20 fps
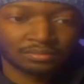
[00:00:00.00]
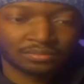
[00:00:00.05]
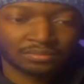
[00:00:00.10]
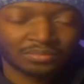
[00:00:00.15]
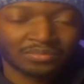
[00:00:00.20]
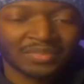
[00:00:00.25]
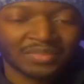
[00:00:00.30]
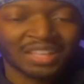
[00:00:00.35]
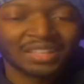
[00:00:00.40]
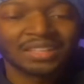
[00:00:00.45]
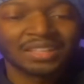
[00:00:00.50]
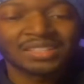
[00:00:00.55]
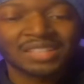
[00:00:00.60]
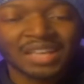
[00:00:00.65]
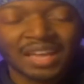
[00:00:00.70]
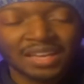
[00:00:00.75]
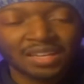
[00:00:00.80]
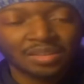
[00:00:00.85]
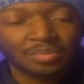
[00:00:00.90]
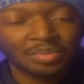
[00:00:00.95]
This
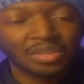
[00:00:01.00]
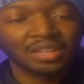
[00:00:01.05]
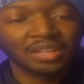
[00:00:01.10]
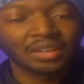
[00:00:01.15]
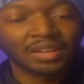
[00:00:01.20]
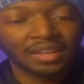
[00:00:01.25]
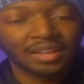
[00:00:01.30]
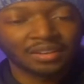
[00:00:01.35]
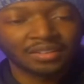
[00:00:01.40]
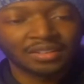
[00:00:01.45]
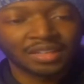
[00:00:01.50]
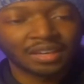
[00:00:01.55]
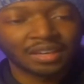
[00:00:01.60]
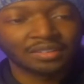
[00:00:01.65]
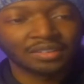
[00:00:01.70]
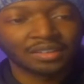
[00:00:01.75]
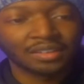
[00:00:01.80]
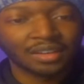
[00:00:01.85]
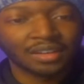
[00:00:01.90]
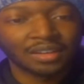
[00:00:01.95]
had to be later down the
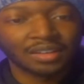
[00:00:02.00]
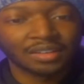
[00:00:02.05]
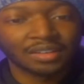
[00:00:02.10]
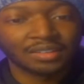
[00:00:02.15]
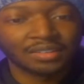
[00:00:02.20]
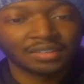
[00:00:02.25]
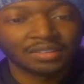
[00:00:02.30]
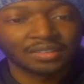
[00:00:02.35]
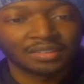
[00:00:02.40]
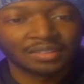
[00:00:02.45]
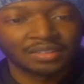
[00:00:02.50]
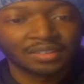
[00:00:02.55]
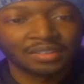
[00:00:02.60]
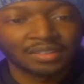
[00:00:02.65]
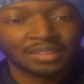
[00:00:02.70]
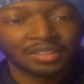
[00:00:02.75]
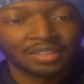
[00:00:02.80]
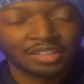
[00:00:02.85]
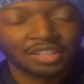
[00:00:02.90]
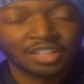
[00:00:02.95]
line
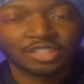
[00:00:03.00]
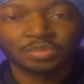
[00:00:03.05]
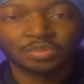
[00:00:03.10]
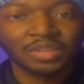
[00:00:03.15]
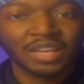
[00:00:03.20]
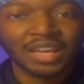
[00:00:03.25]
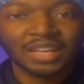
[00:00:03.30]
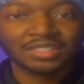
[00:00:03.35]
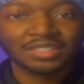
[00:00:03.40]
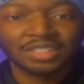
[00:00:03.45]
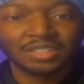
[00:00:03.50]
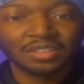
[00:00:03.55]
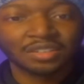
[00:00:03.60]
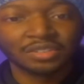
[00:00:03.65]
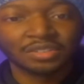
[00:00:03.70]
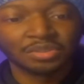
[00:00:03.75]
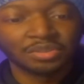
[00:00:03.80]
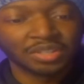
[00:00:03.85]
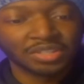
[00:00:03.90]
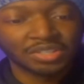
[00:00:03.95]
because we hadn't seen her
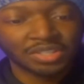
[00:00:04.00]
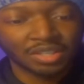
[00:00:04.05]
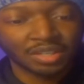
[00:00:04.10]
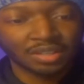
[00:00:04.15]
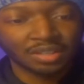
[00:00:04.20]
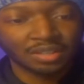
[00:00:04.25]
do this yet.